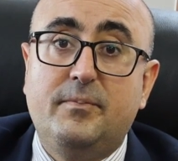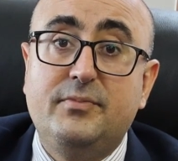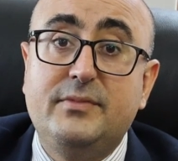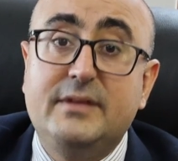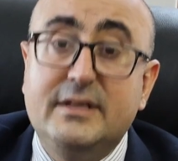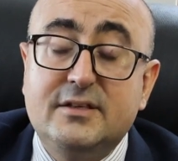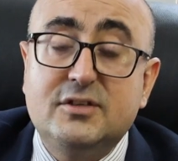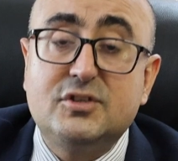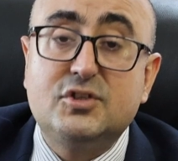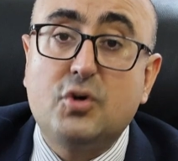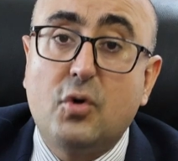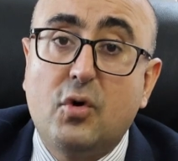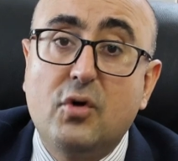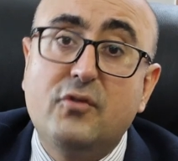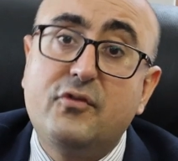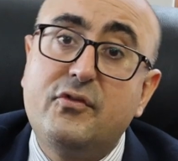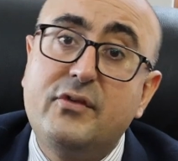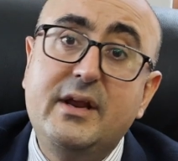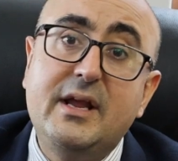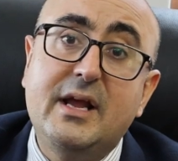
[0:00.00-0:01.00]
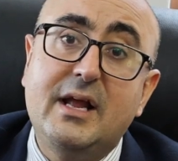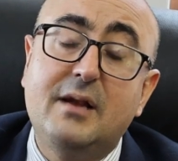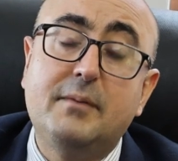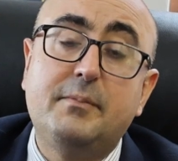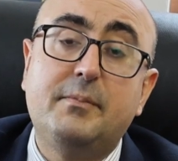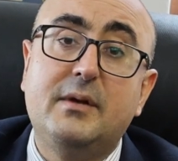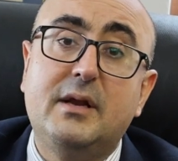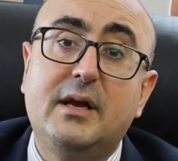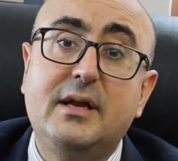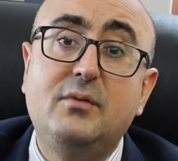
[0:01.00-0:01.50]
This toll-free
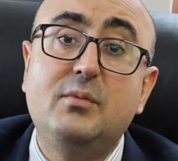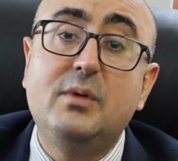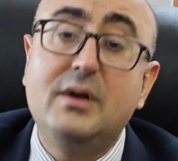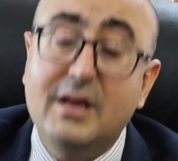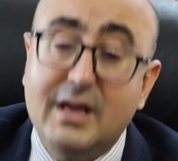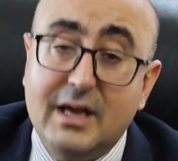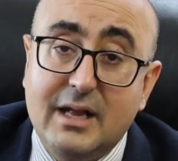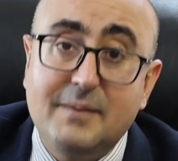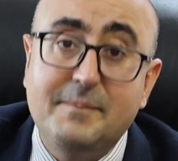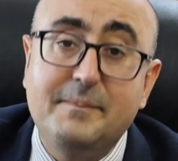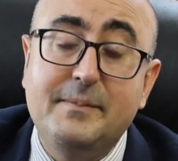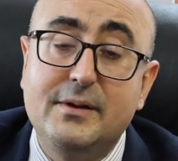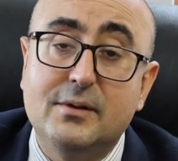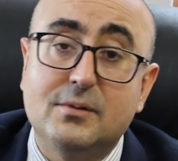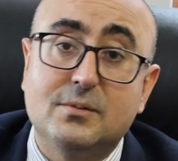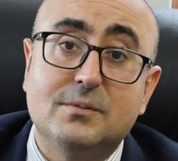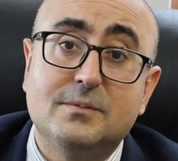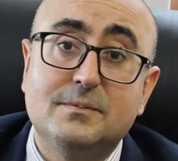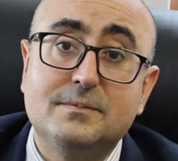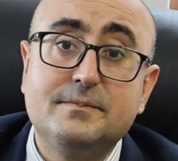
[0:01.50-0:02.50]
helpline will help you.